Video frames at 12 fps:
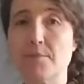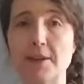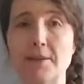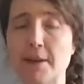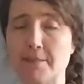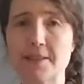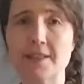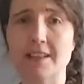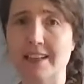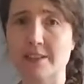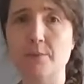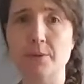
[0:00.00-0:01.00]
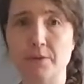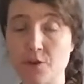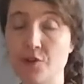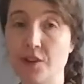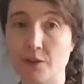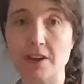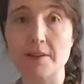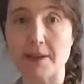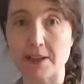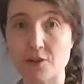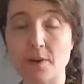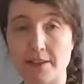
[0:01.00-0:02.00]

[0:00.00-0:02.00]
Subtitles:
Premium Select will usually run about